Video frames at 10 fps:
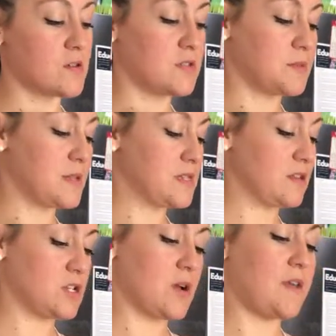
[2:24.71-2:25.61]
So it's
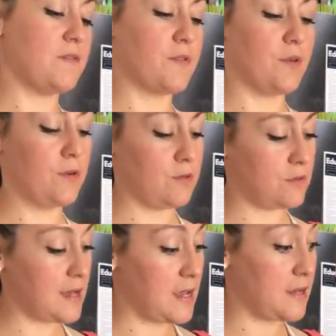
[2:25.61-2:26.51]
basically dried fruit
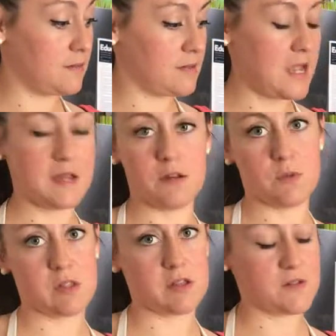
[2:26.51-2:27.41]
and candied
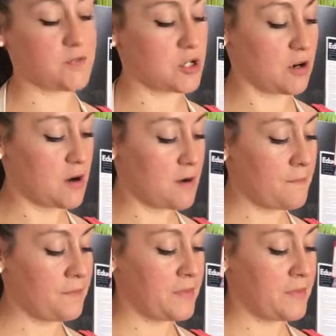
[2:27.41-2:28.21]
with tons of sugar.